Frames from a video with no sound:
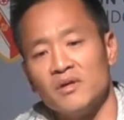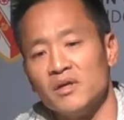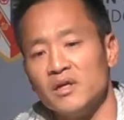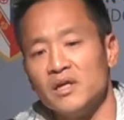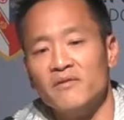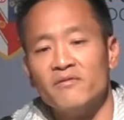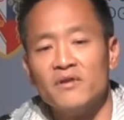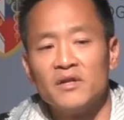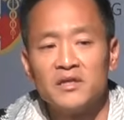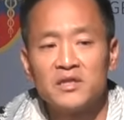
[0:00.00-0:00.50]

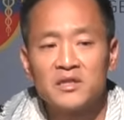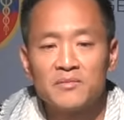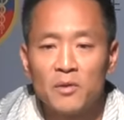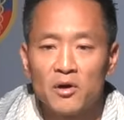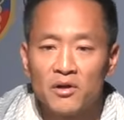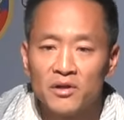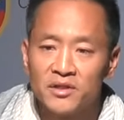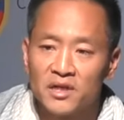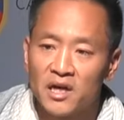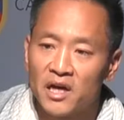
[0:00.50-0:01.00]
even as
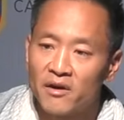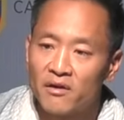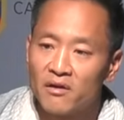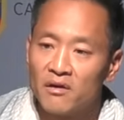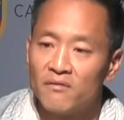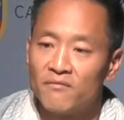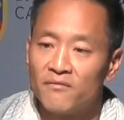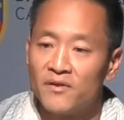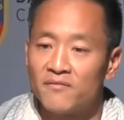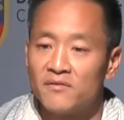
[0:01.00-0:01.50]
small as
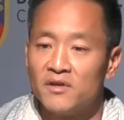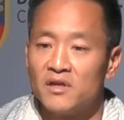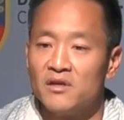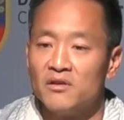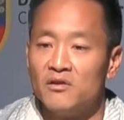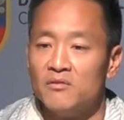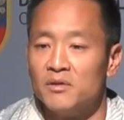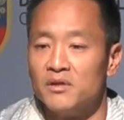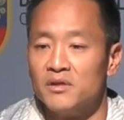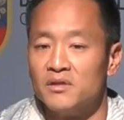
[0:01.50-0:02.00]
150
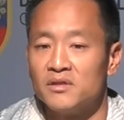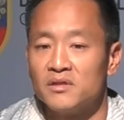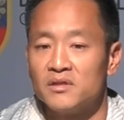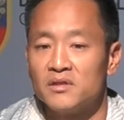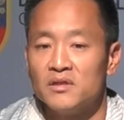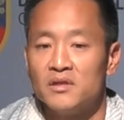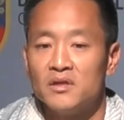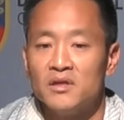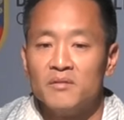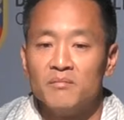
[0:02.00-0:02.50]
humans
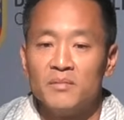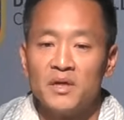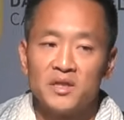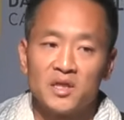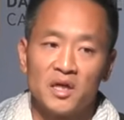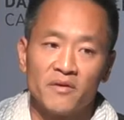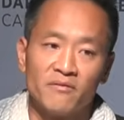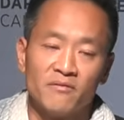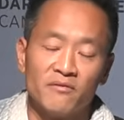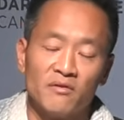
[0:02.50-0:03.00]
based
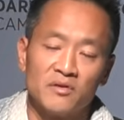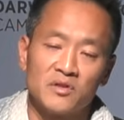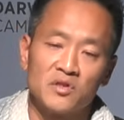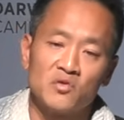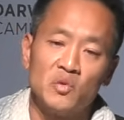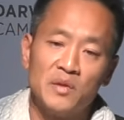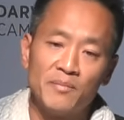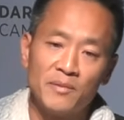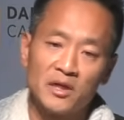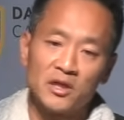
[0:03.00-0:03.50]
off of a
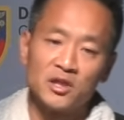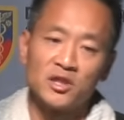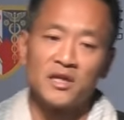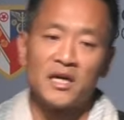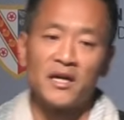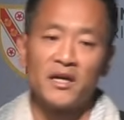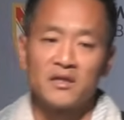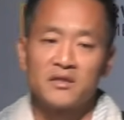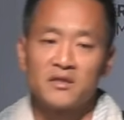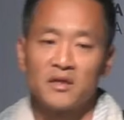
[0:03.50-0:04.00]
sweeping
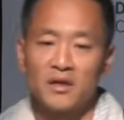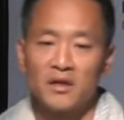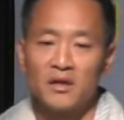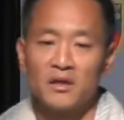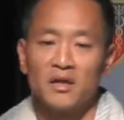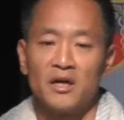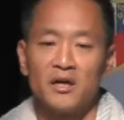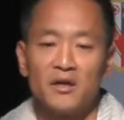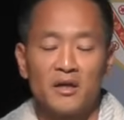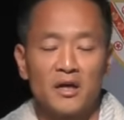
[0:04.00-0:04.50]
genetic study
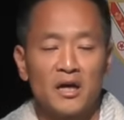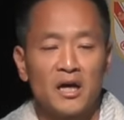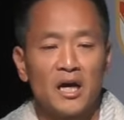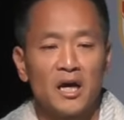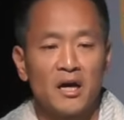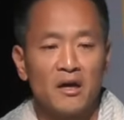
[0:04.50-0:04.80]
that, uh,